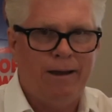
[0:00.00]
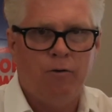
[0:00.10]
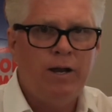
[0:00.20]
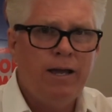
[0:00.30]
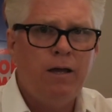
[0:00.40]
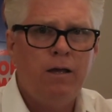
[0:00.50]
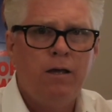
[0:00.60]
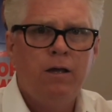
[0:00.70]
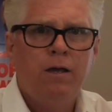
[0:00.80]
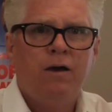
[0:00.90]
area
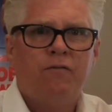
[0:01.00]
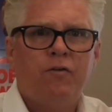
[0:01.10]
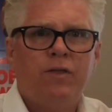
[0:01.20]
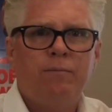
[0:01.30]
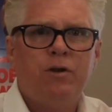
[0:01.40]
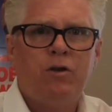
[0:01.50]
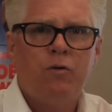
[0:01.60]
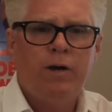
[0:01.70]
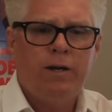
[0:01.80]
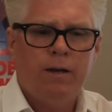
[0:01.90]
for them to
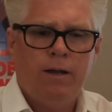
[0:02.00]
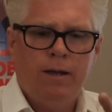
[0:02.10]
do it,